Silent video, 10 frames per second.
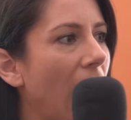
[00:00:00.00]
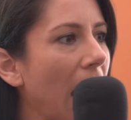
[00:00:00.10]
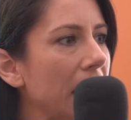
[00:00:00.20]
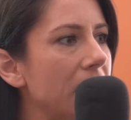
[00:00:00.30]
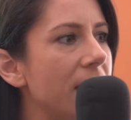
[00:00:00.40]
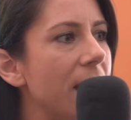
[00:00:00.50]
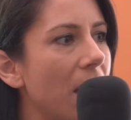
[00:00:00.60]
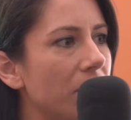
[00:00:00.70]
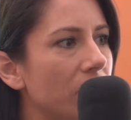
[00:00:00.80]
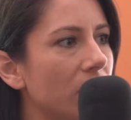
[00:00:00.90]
I
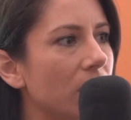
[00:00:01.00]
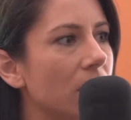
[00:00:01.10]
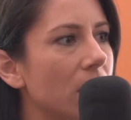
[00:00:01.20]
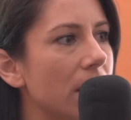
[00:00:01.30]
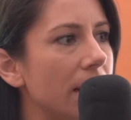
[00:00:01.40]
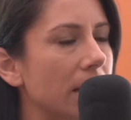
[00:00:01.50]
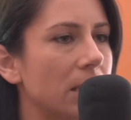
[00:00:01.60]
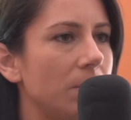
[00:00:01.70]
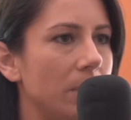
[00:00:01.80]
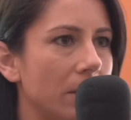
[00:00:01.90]
never
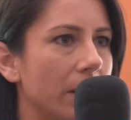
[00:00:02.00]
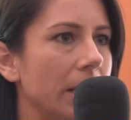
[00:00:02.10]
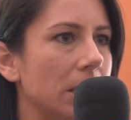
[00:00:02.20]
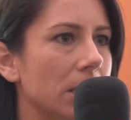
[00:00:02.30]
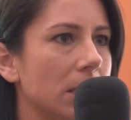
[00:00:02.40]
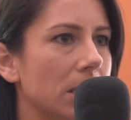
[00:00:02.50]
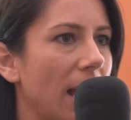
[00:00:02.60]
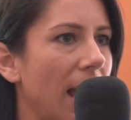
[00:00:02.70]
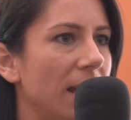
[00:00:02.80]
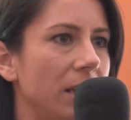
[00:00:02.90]
experienced
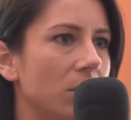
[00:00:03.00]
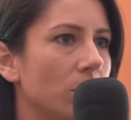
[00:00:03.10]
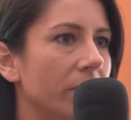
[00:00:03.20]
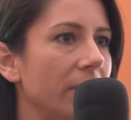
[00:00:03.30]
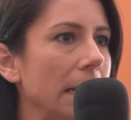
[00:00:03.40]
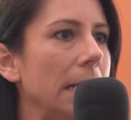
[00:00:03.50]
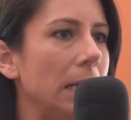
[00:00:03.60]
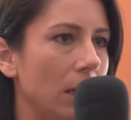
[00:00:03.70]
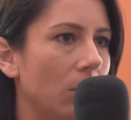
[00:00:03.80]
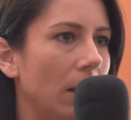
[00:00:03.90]
any sort of
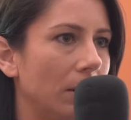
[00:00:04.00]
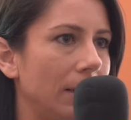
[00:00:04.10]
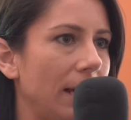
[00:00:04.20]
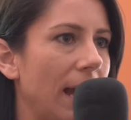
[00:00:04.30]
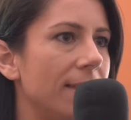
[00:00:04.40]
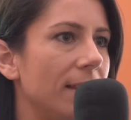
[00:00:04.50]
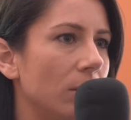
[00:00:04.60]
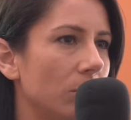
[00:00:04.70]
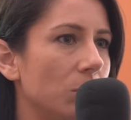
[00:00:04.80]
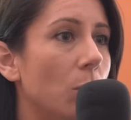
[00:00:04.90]
inequality. I think that it was